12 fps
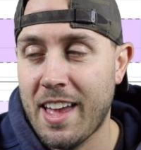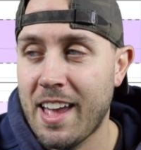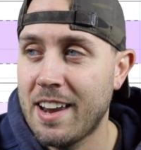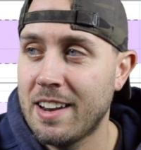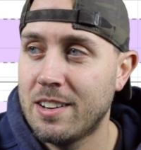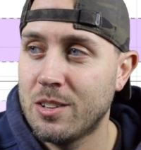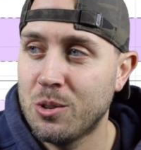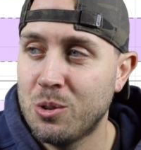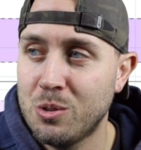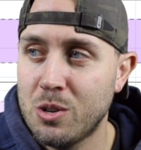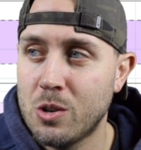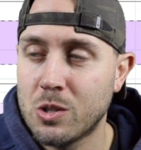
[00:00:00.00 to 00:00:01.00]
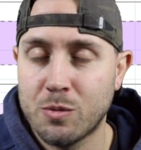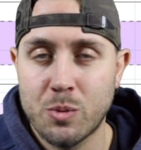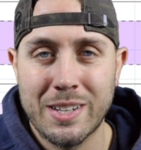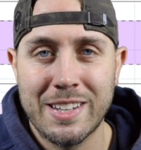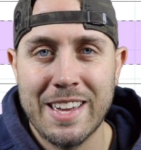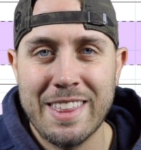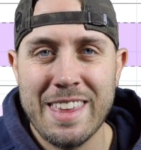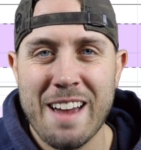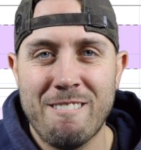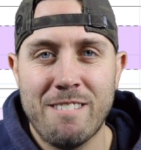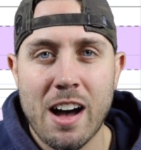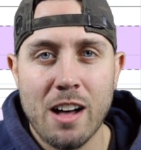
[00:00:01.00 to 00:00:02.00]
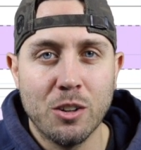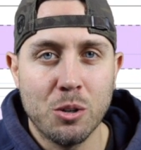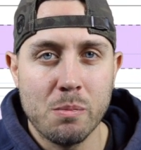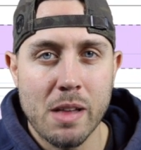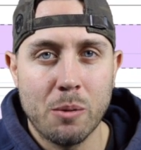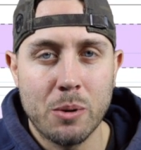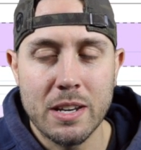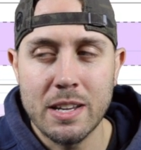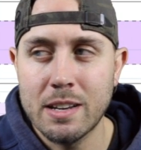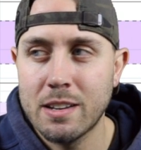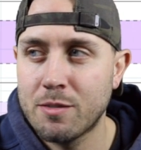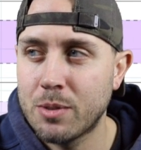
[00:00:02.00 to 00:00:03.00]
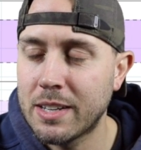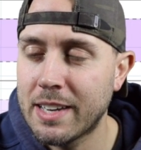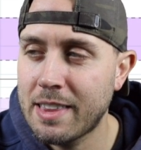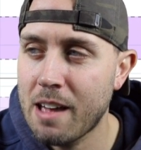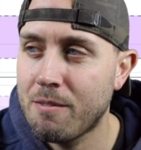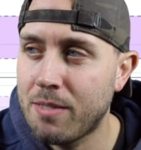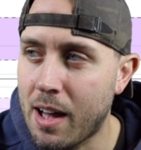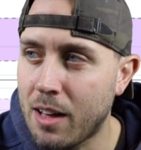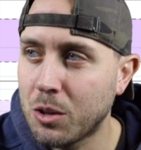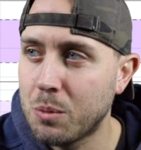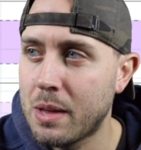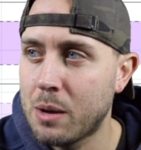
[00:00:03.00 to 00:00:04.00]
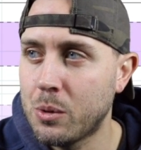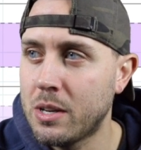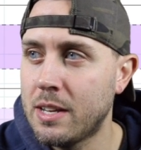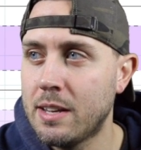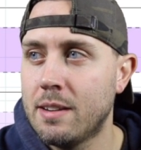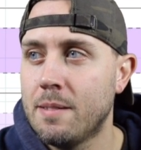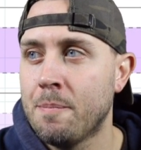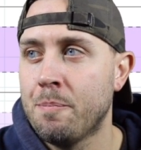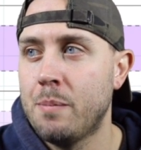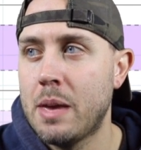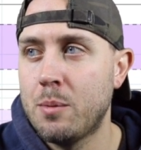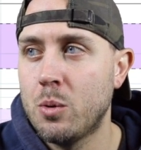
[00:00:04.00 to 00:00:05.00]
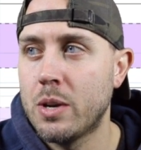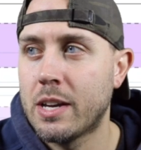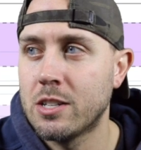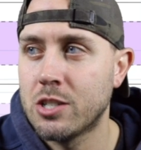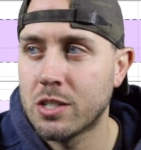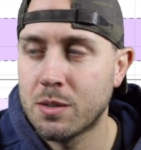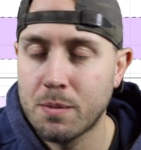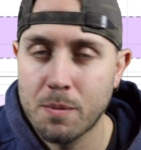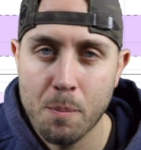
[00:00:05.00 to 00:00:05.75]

And who knows, if we can get that volume that we need, if we can get that volume that we need, maybe we can just